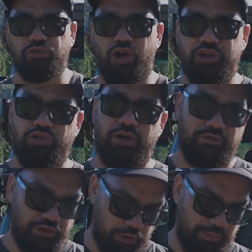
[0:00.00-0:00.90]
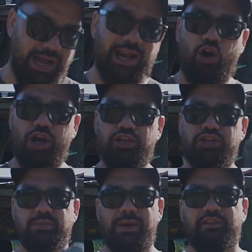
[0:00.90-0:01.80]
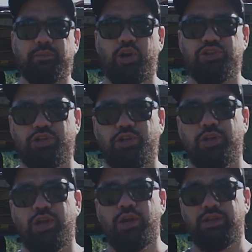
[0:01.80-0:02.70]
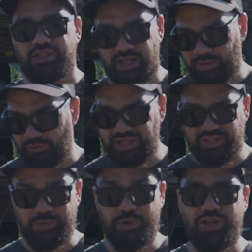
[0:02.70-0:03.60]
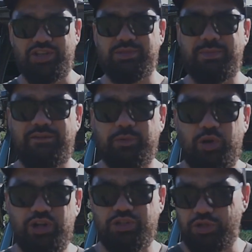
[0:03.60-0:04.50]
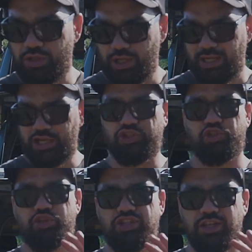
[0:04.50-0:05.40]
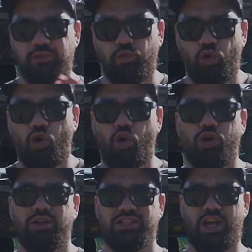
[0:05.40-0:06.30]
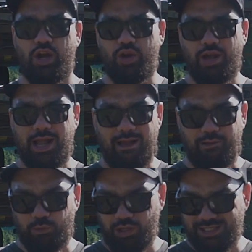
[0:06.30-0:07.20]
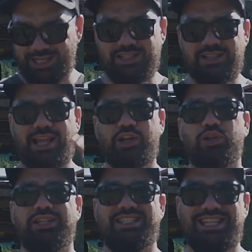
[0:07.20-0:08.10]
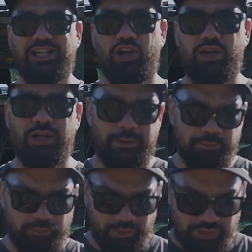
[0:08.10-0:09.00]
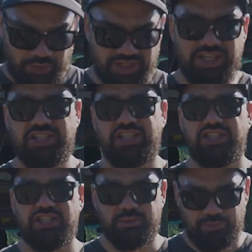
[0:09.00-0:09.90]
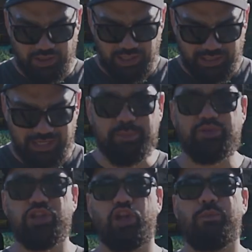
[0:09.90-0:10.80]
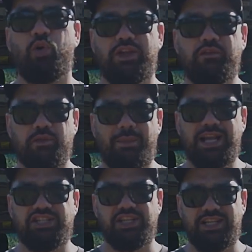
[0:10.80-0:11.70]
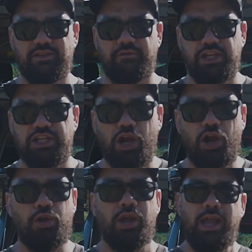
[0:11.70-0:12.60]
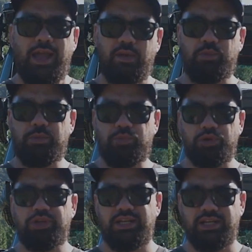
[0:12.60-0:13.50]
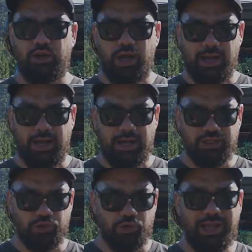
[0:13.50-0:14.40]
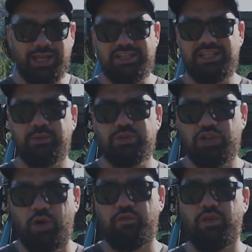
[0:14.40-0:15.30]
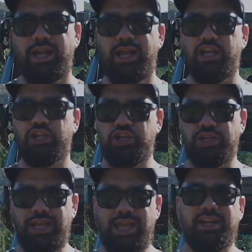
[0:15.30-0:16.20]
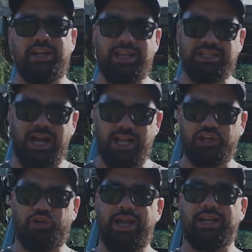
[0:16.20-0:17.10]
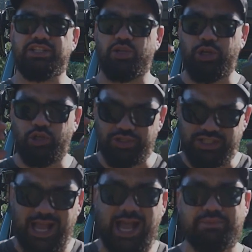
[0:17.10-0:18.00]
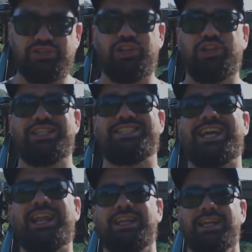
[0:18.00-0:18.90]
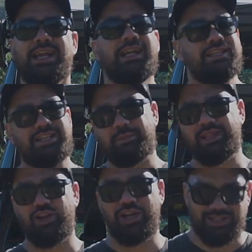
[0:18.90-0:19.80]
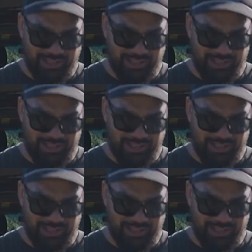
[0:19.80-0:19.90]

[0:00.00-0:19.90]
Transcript: the right drone for you, but I use the Mavic Pro 2. Some of the reasons why I use the Mavic Pro 2, it shoots in RAW. So, well, I guess they call it D-Log. So essentially it's just, it captures a lot more information in the video. And then when you put it in your editing software, you can edit and color grade it so it looks absolutely stunning. Something like